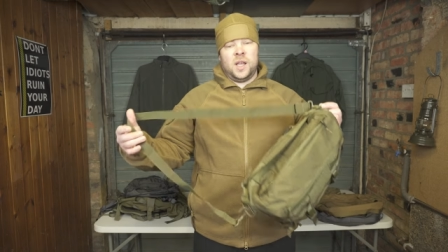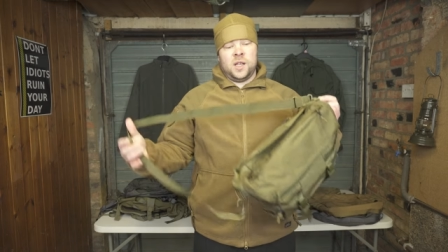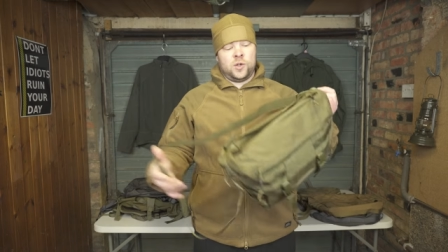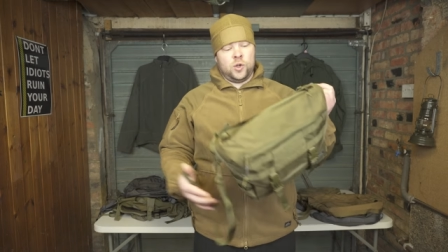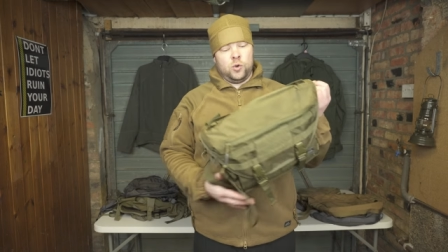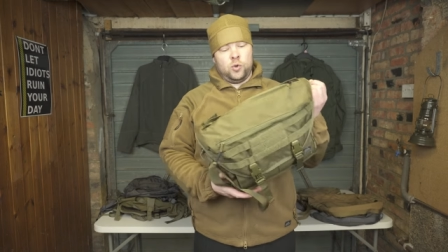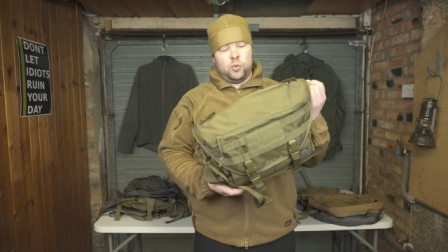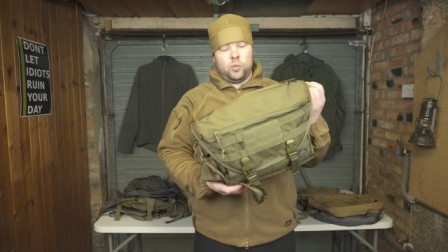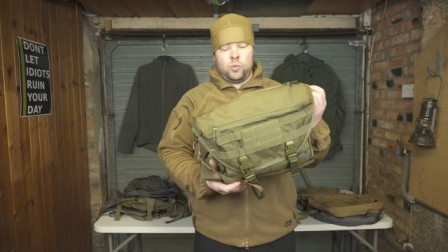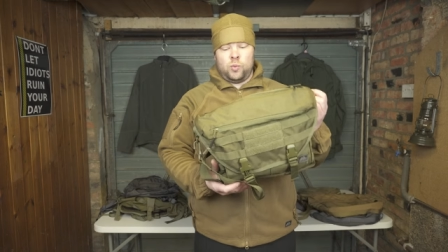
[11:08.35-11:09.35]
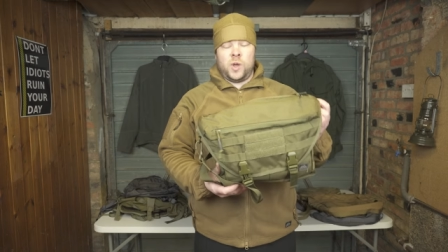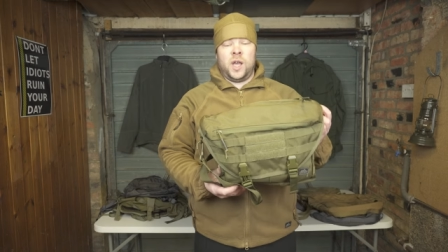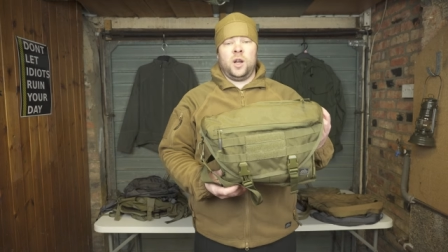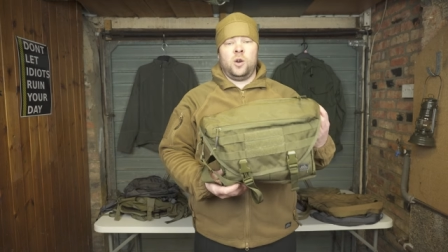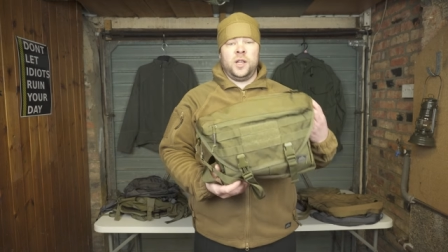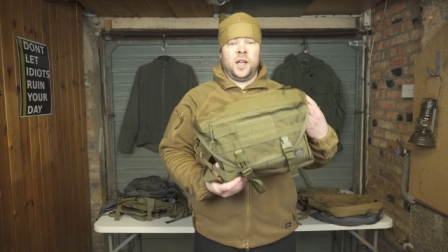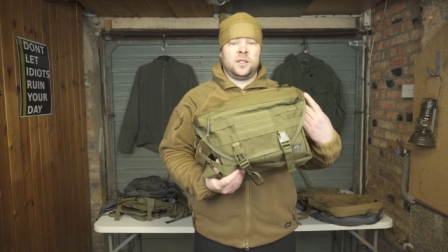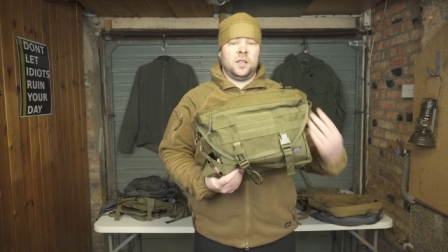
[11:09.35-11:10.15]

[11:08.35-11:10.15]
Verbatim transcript: So Helikon-Tex,